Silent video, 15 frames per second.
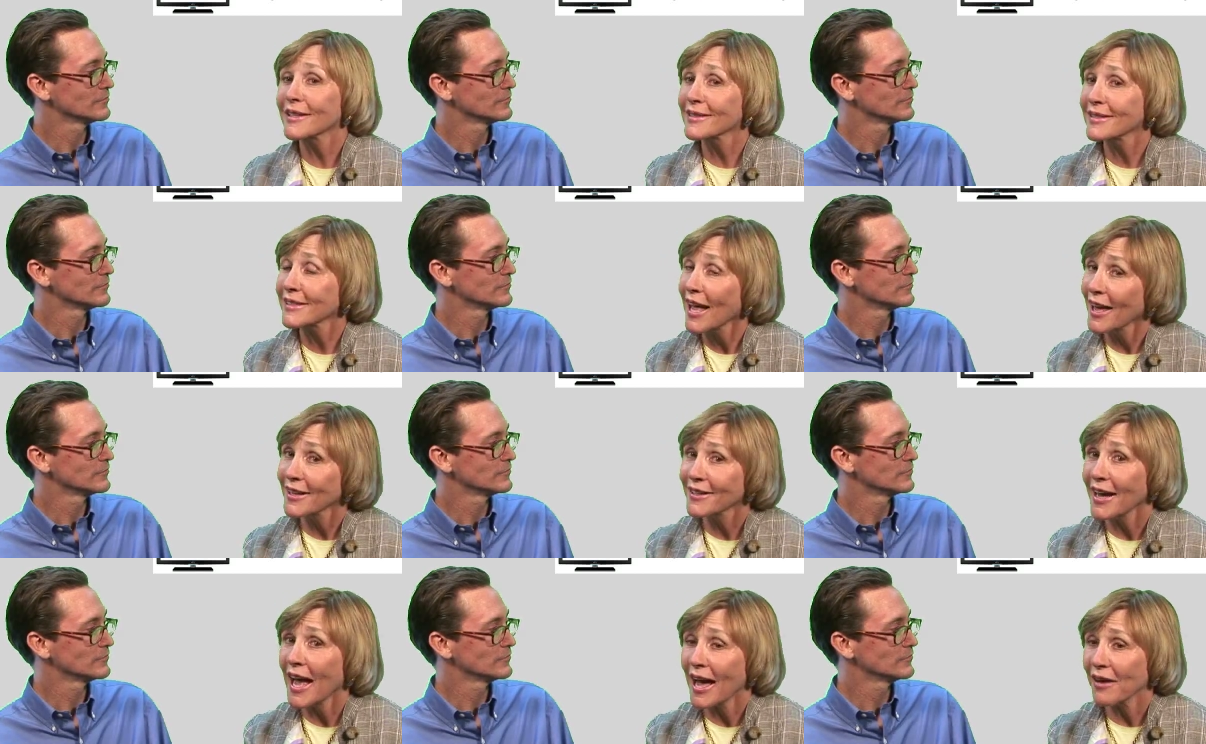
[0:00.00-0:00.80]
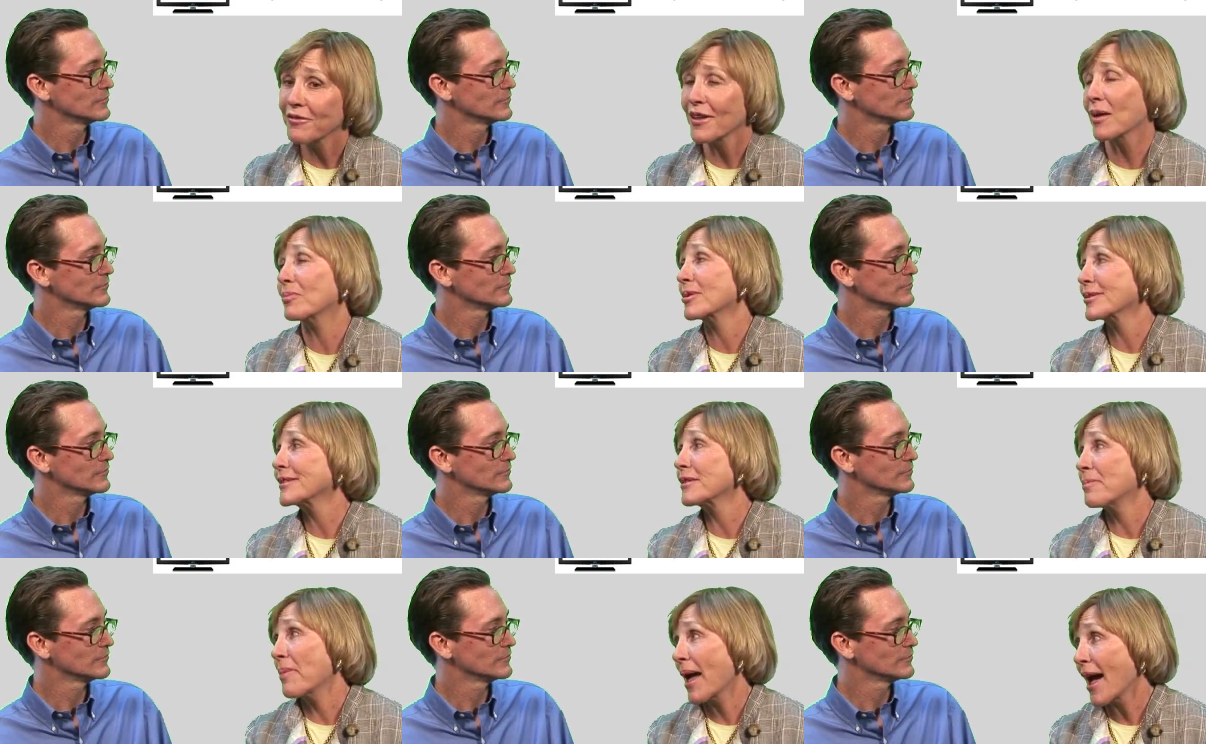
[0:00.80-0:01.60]
Speaker 1: is to have that
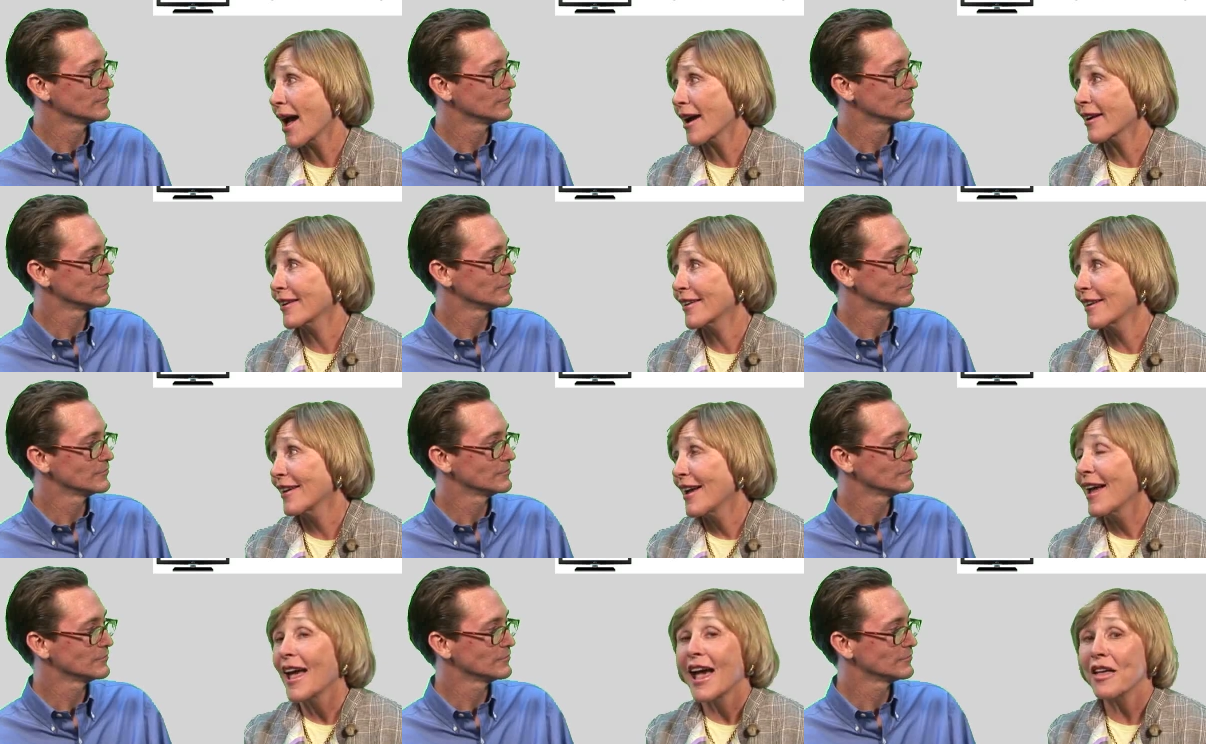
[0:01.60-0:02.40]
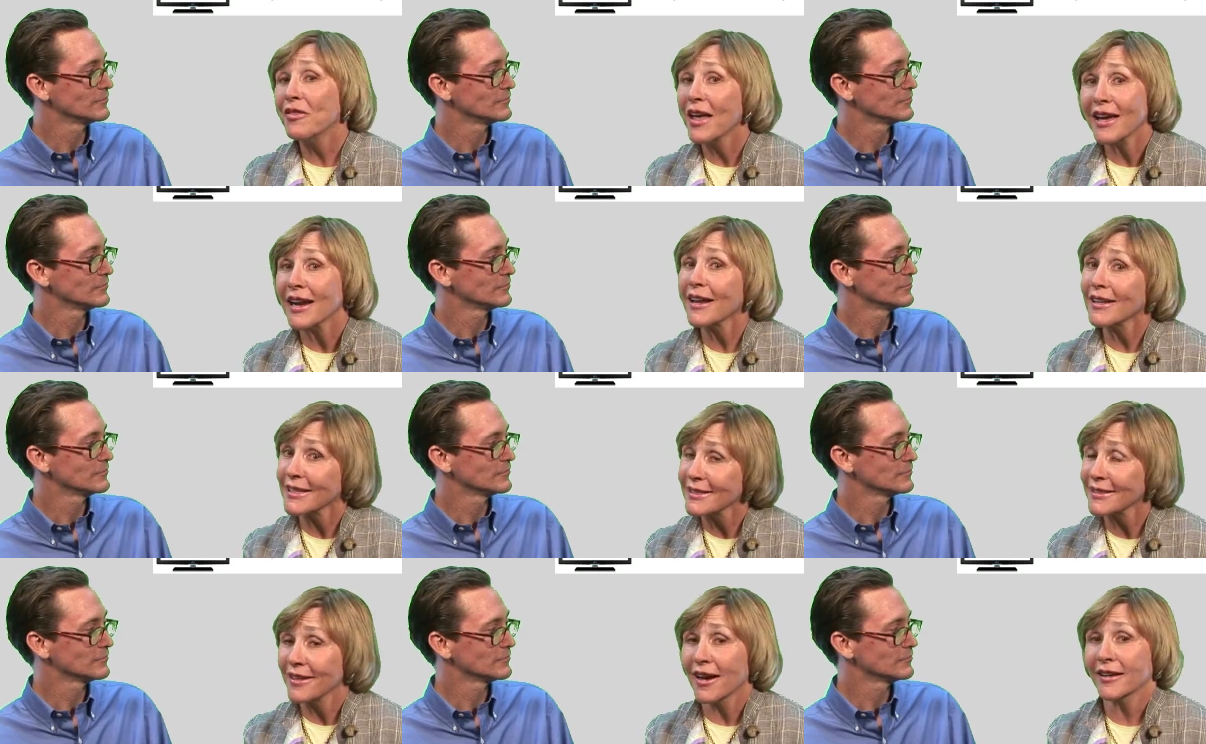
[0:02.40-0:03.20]
person back, and that
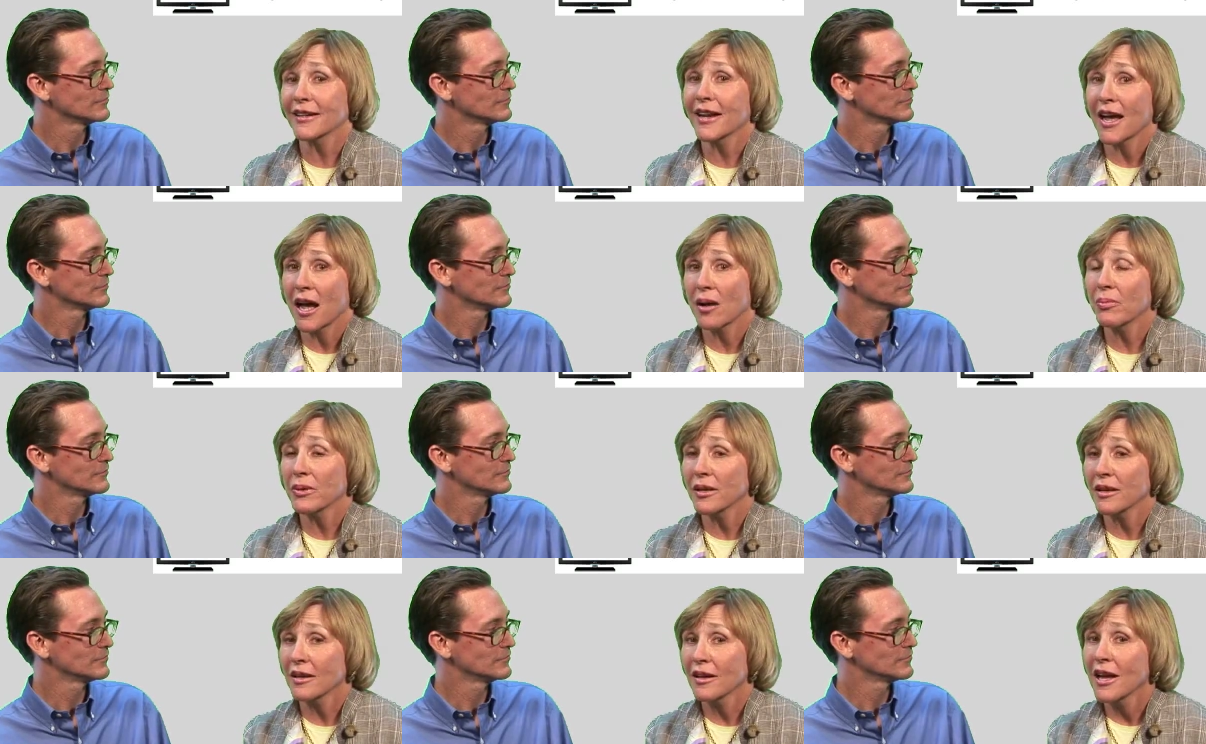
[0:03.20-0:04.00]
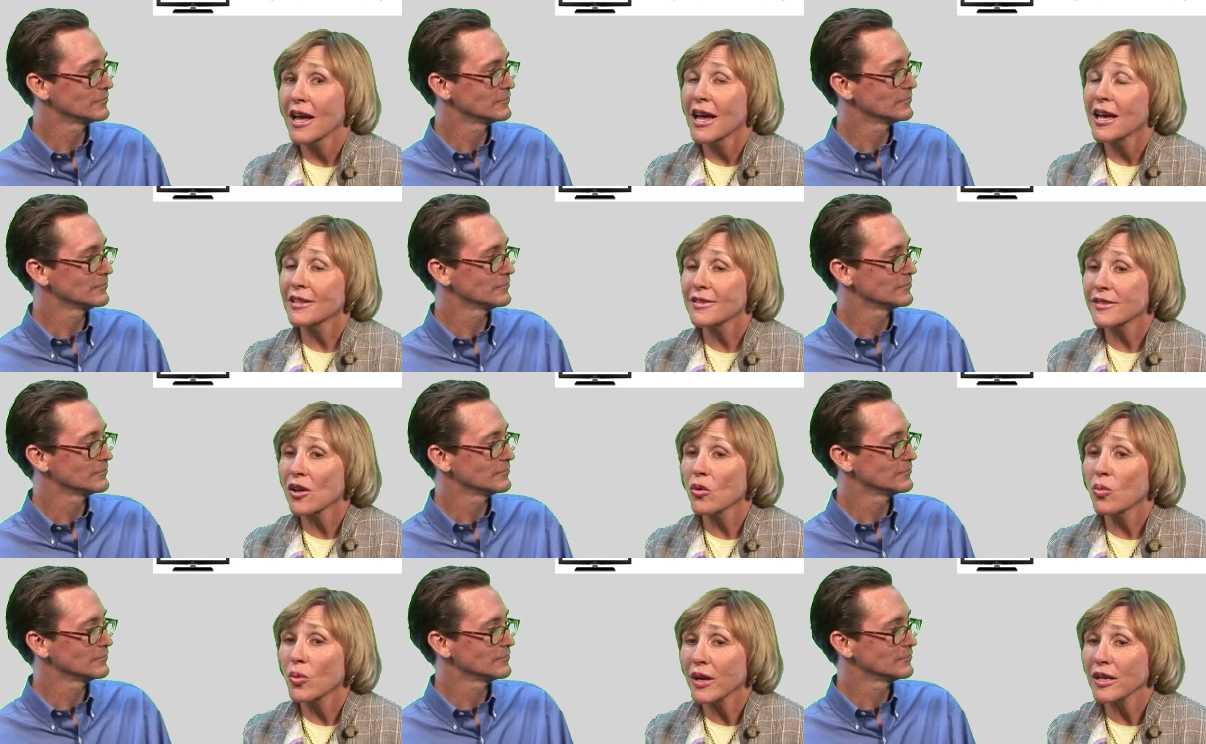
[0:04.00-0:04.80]
is not going to happen. And
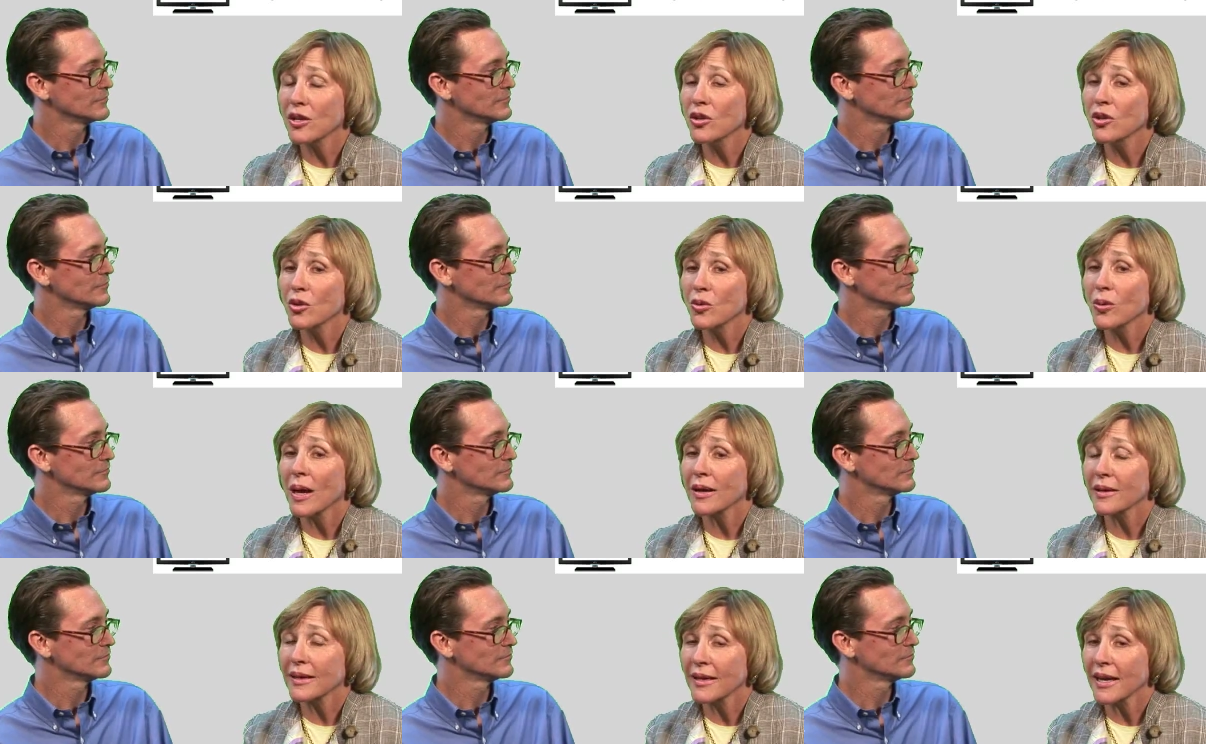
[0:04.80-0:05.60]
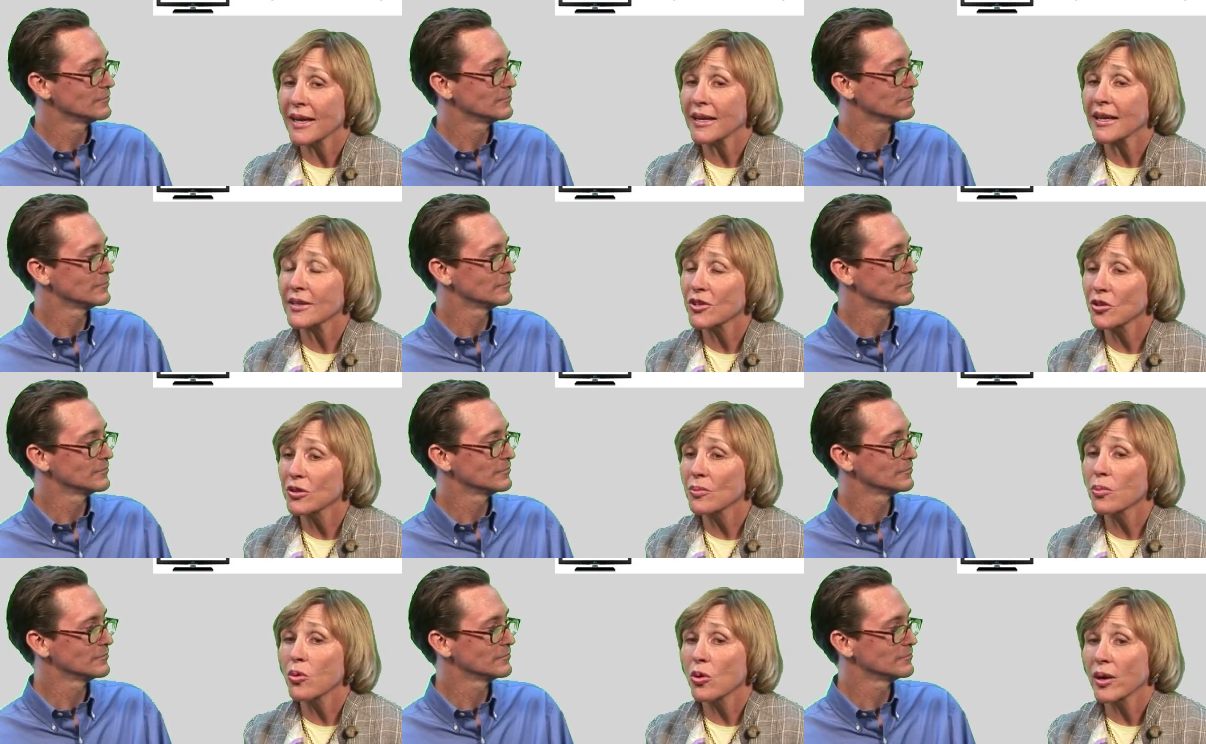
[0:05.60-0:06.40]
so when you get to
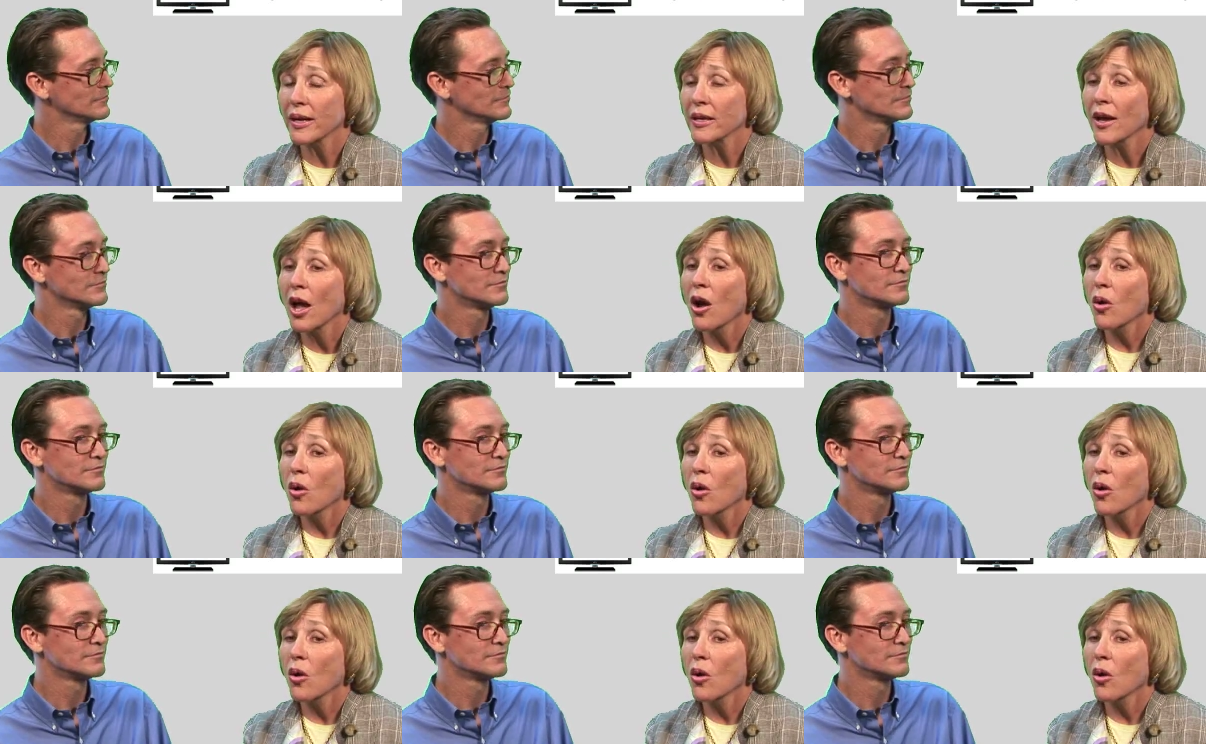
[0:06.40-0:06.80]
the point